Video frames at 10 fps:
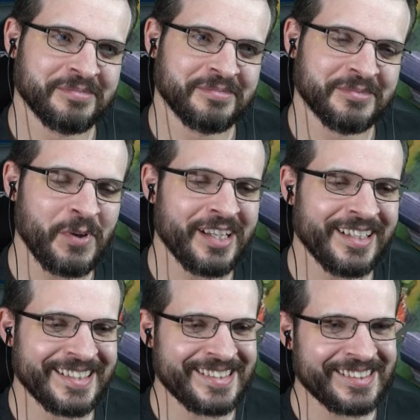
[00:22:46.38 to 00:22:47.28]

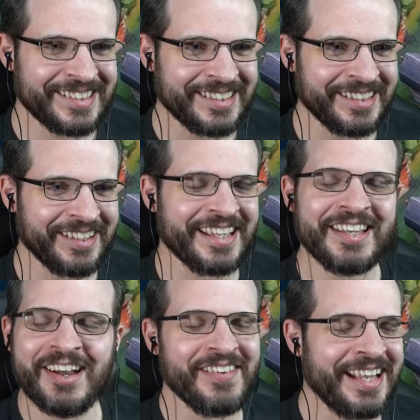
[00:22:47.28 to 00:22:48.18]
What? Okay,
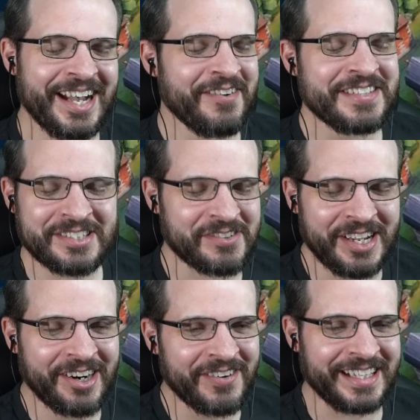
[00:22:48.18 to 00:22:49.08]
how is this one
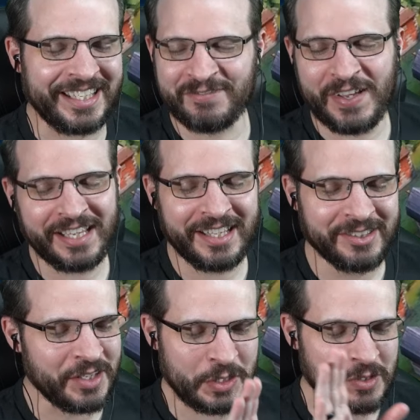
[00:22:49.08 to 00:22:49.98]
already, like,
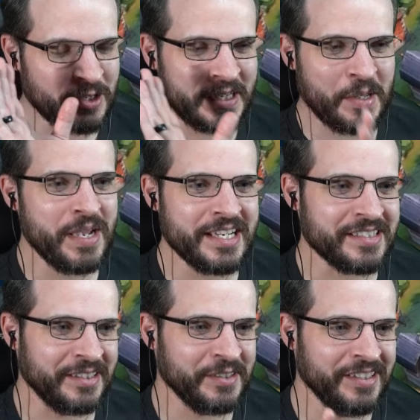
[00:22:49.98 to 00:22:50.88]
this one's already amazing.
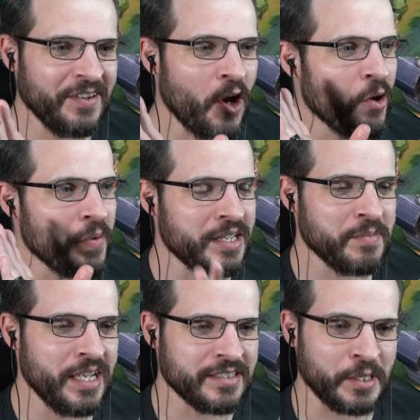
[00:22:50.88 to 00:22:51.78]
Already
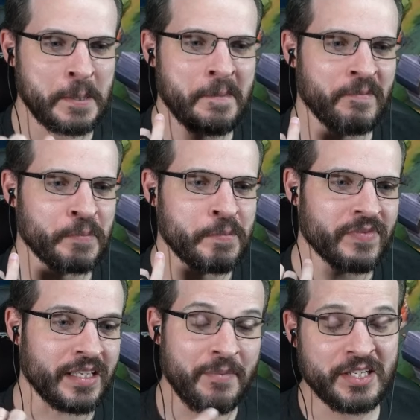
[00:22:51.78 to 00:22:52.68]
amazing.
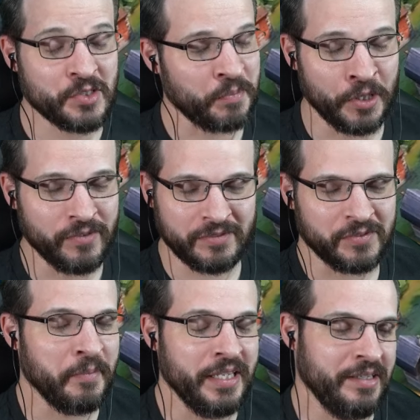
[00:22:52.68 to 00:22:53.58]
I mean, this is perfect for
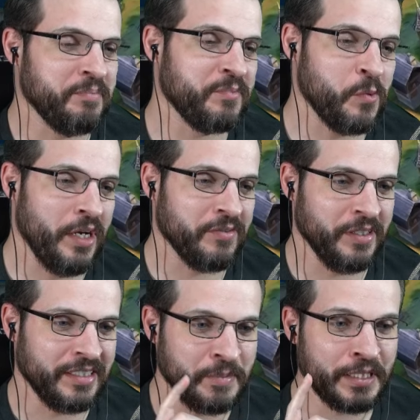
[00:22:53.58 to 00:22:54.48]
me, quite
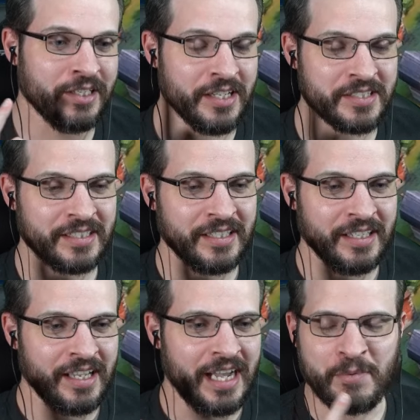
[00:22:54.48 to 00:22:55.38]
frankly, because
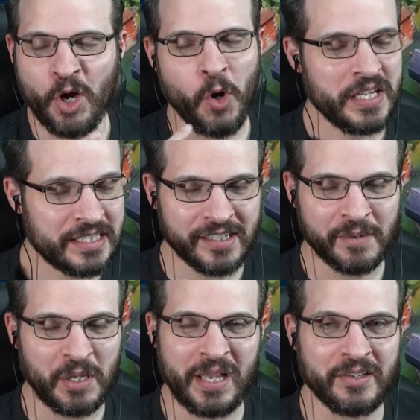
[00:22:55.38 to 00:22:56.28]
I'm always terrible
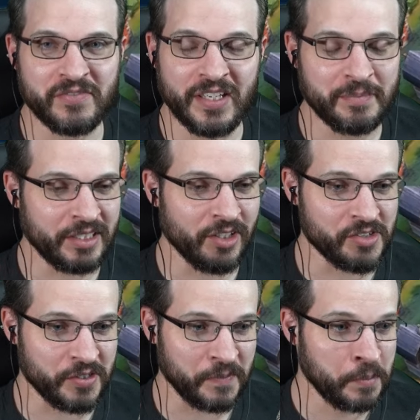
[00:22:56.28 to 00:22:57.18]
about developing
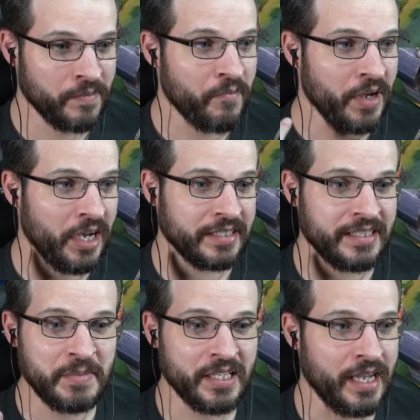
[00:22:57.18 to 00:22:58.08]
culture. But
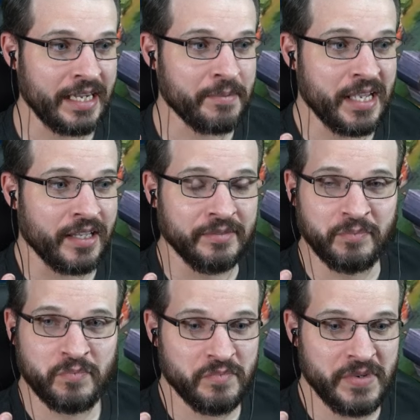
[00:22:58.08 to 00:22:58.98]
I can make a
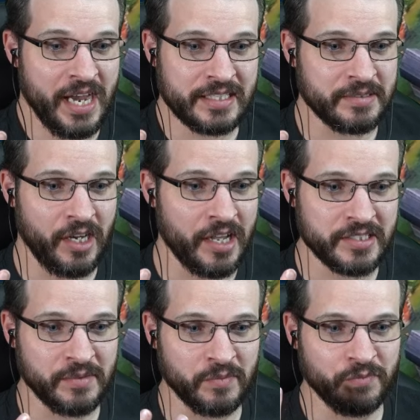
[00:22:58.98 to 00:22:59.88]
nice,
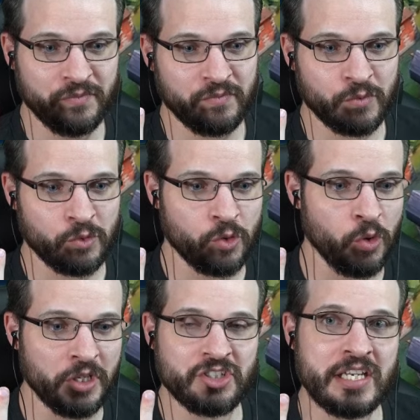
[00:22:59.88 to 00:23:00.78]
awesome,
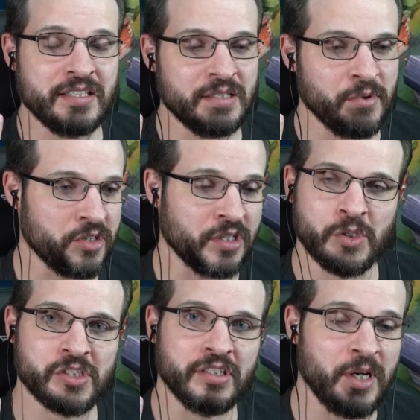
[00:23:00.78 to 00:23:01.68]
cool adjacency bonus
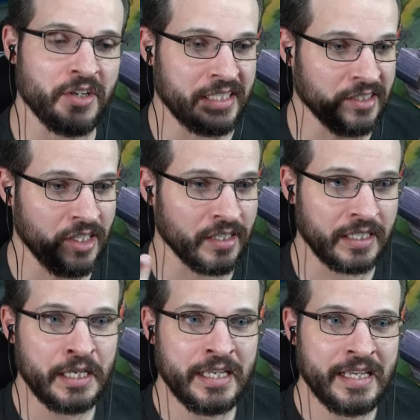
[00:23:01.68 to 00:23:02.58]
commercial hub all day long.
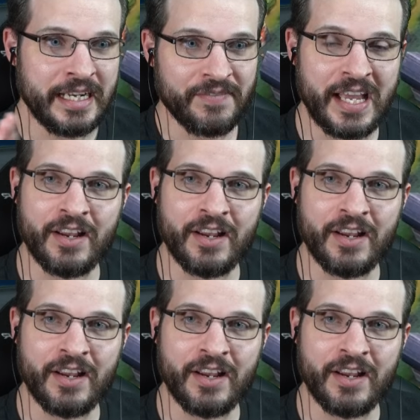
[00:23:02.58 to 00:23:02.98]
And if that